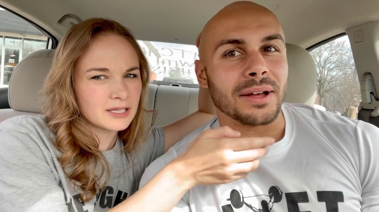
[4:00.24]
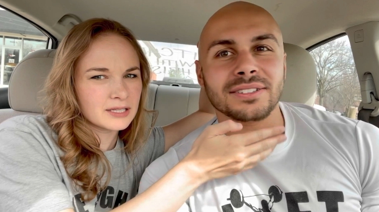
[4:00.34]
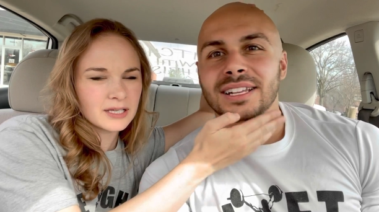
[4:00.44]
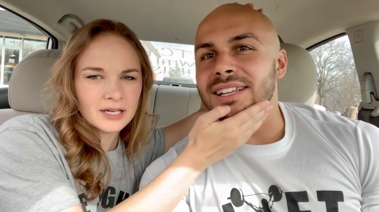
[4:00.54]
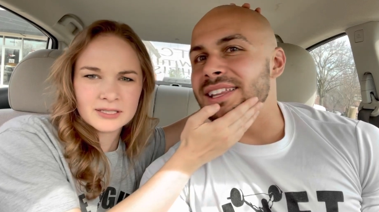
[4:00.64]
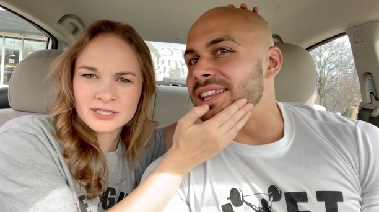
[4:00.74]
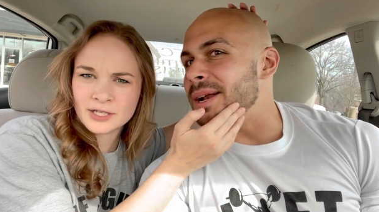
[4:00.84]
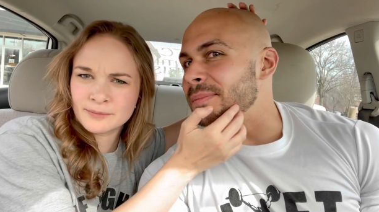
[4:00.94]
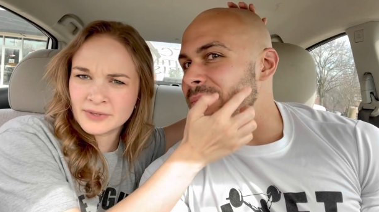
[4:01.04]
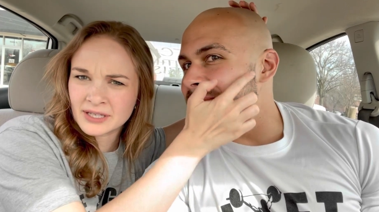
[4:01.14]
Speaker 1: was gonna clean that
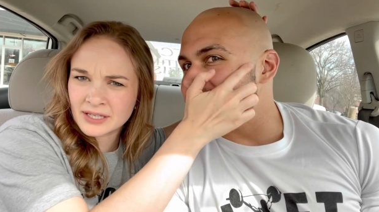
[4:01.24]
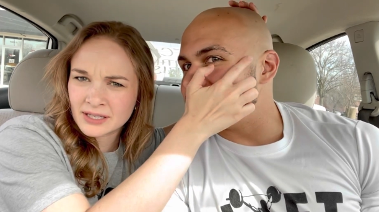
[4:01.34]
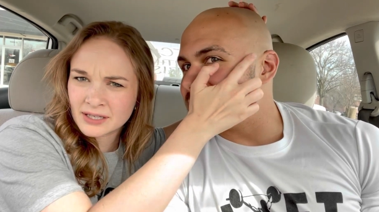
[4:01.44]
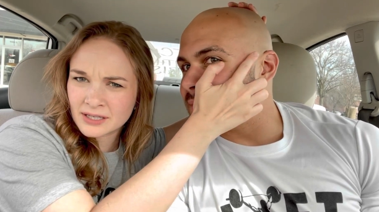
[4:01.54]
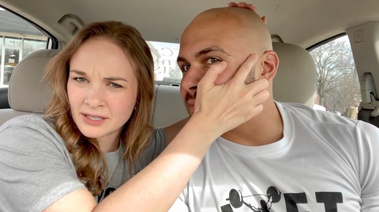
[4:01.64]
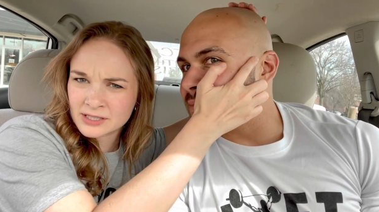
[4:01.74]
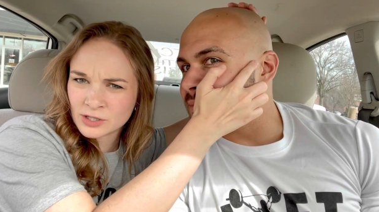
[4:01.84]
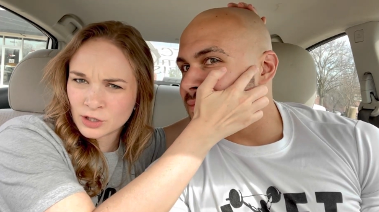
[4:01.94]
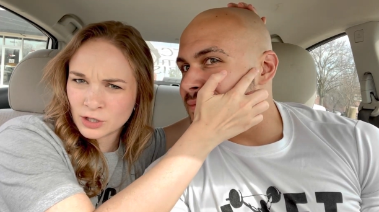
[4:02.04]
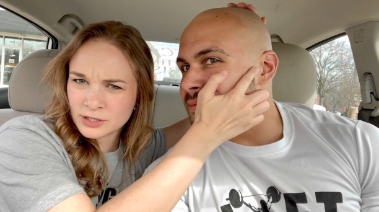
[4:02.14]
to up.
Speaker 2: me it's a
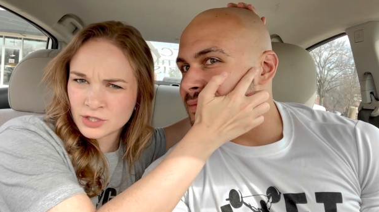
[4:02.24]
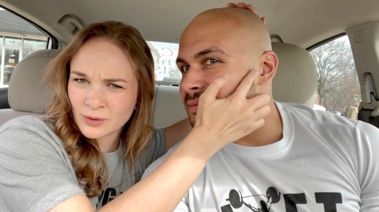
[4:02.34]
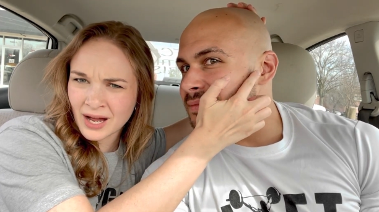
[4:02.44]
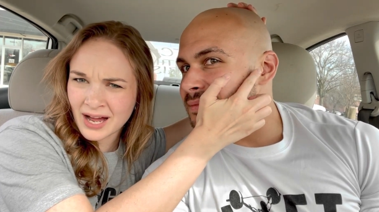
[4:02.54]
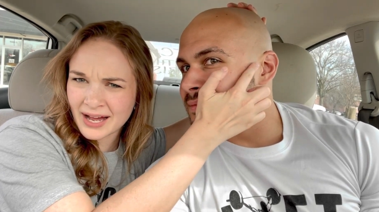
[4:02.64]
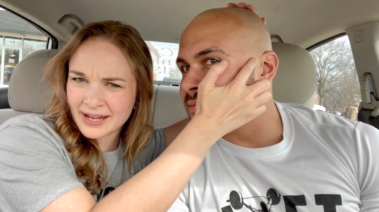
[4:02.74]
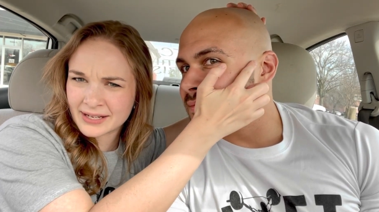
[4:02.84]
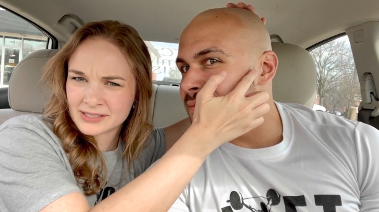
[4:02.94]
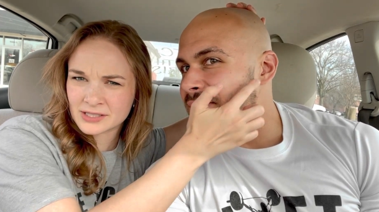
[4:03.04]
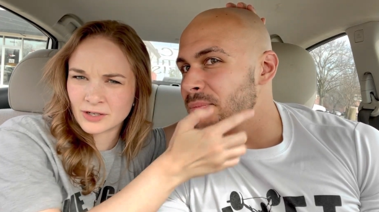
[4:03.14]
little too
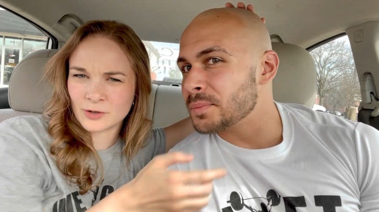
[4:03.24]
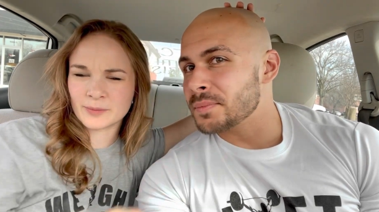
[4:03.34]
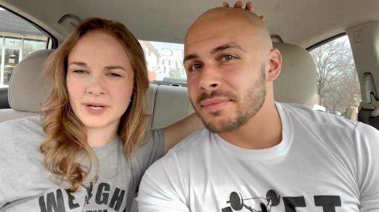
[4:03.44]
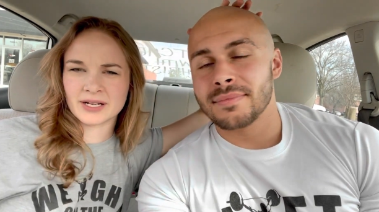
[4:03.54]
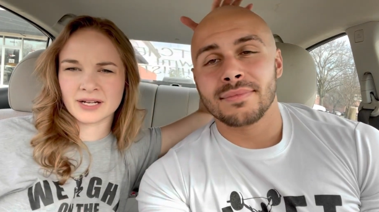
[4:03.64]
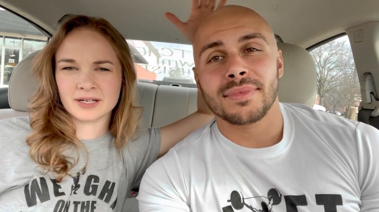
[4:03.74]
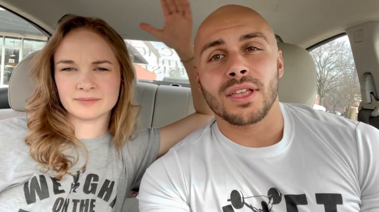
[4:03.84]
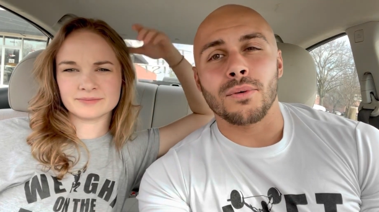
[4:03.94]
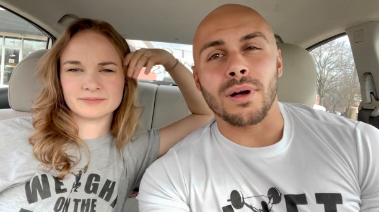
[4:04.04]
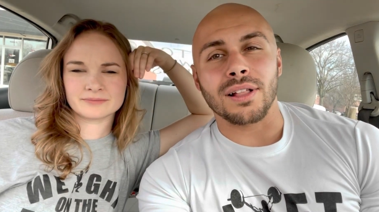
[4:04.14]
high so but
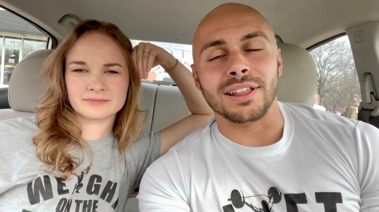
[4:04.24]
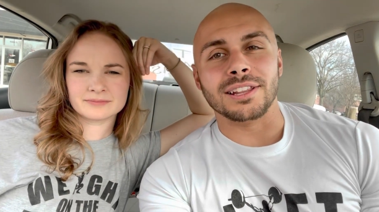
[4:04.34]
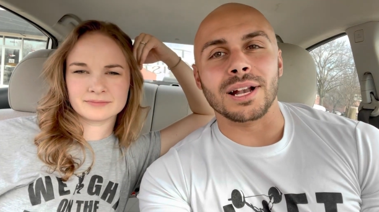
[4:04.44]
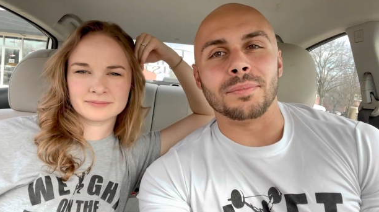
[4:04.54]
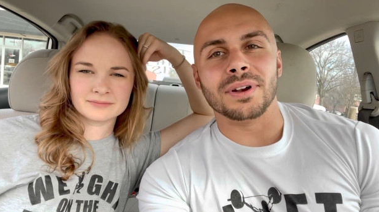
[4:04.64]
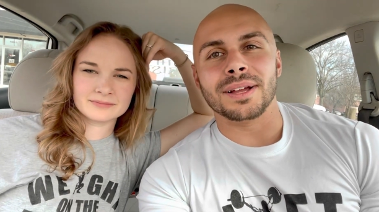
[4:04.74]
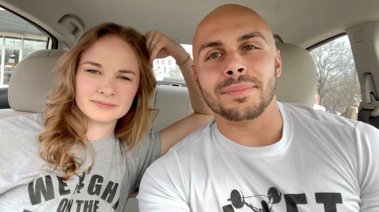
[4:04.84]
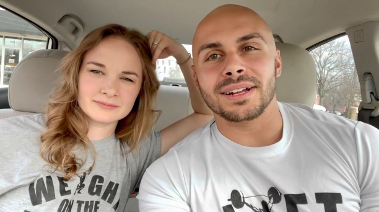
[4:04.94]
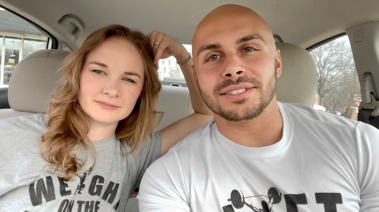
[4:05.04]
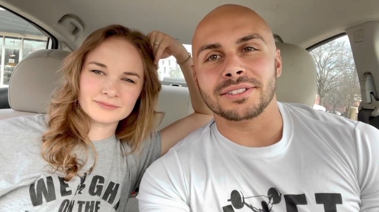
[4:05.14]
um
Speaker 1: i'll clean that up when i get
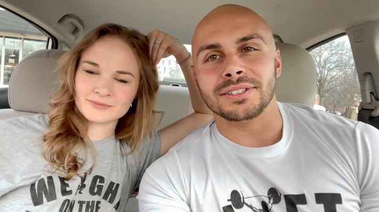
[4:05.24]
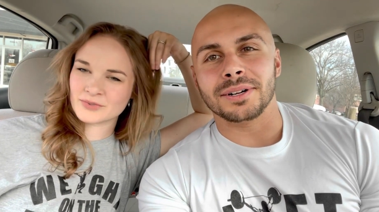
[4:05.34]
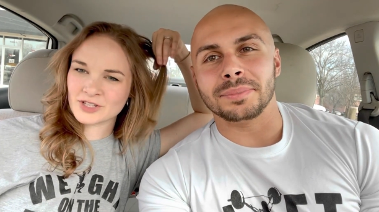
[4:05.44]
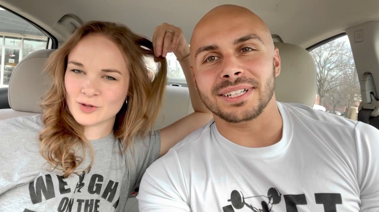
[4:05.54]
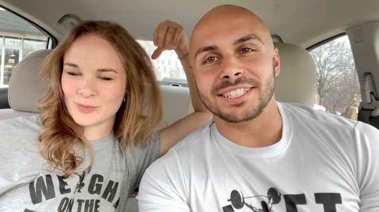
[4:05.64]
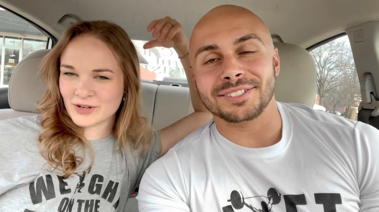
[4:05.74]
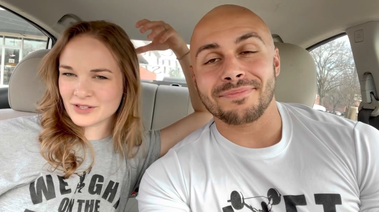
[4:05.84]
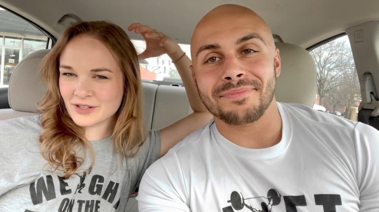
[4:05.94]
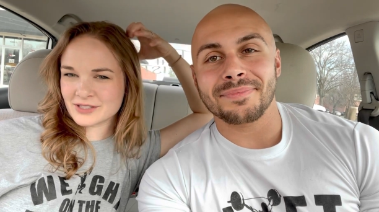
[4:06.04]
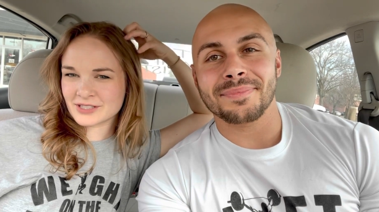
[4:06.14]
back to our but place the
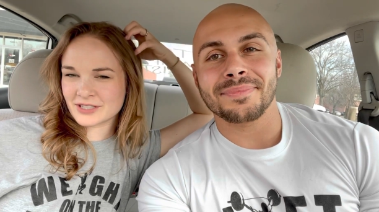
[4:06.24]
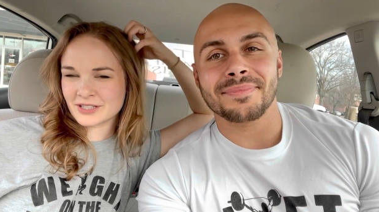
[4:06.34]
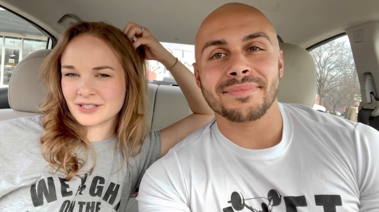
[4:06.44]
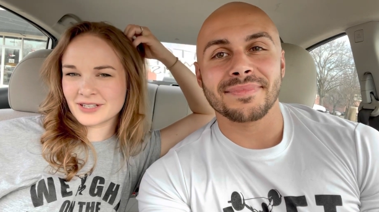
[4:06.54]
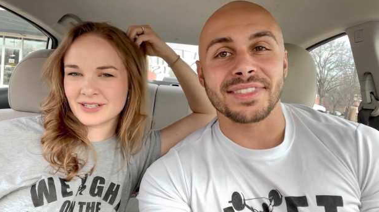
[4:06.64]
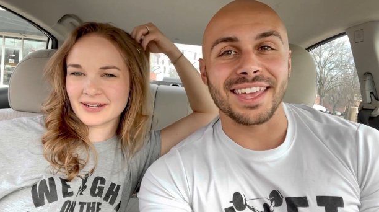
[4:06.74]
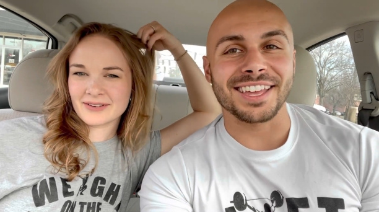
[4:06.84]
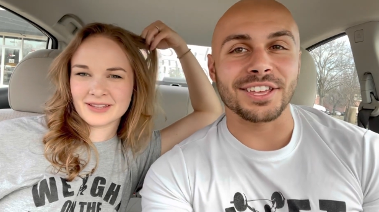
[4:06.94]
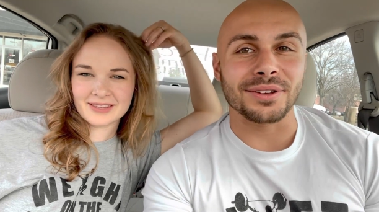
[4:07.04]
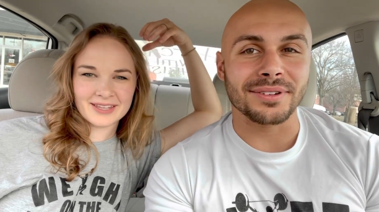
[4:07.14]
beard
Speaker 2: looks good
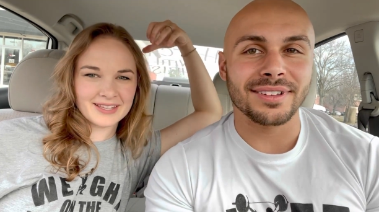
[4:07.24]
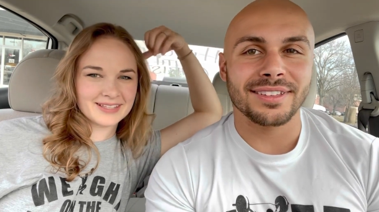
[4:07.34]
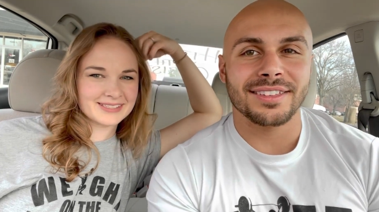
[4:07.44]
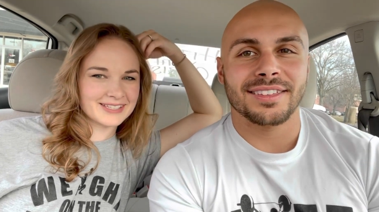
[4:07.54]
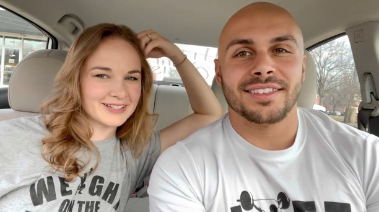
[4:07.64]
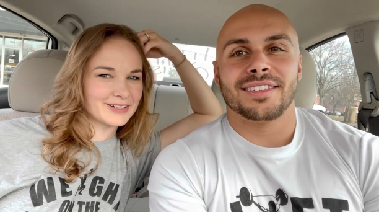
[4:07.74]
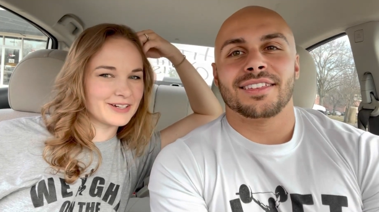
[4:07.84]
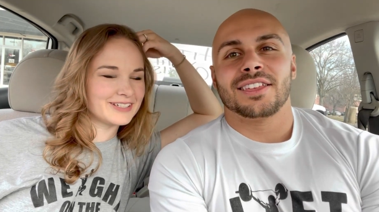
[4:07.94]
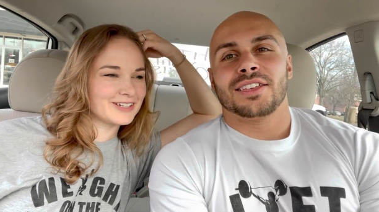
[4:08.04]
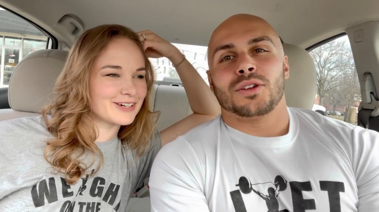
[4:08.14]
thank you so
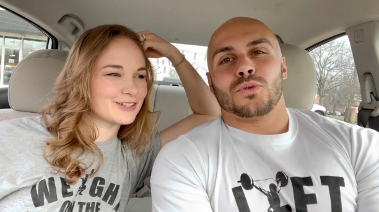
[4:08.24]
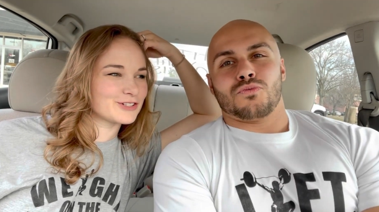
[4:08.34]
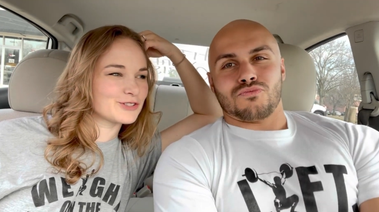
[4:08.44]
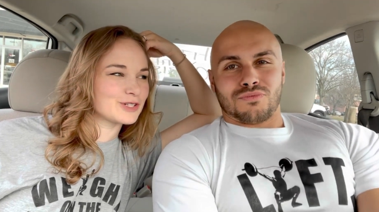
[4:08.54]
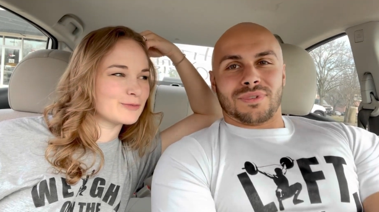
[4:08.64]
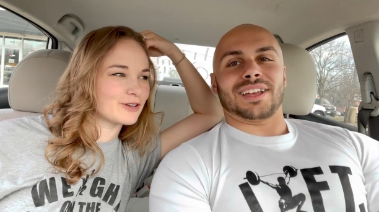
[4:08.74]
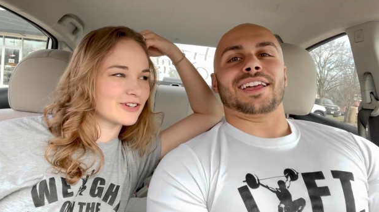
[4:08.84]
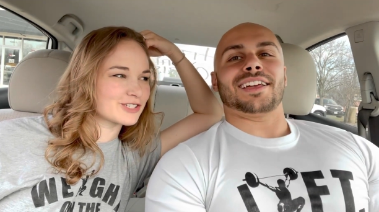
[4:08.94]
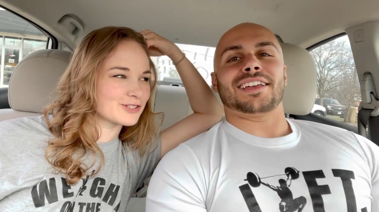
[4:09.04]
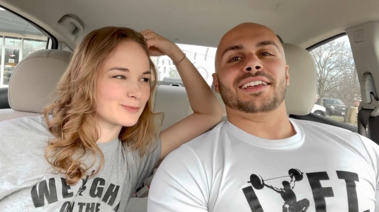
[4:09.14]
and you're, you're doing a
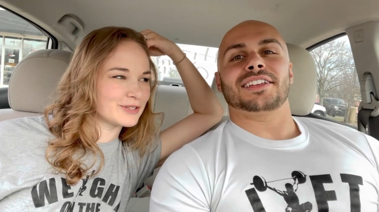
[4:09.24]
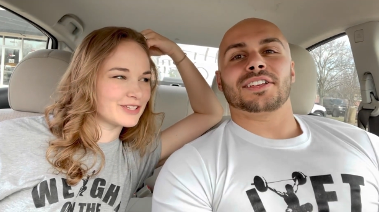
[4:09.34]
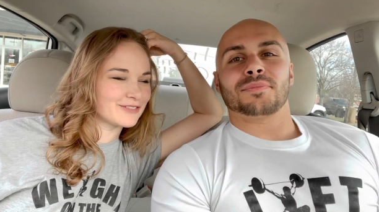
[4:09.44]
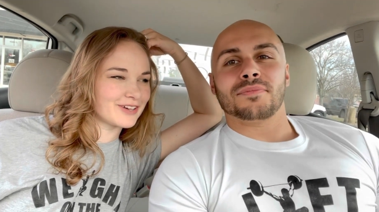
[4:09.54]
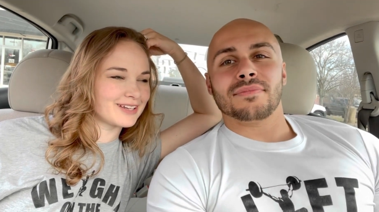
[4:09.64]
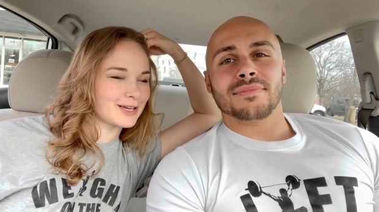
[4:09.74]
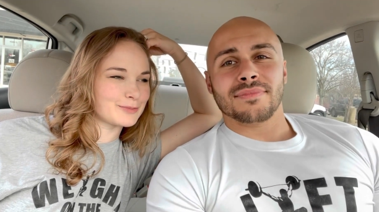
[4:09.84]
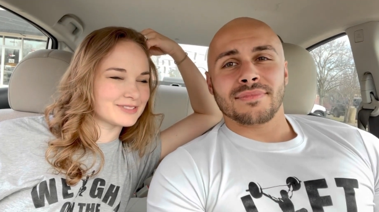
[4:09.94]
motivational speaking event in a couple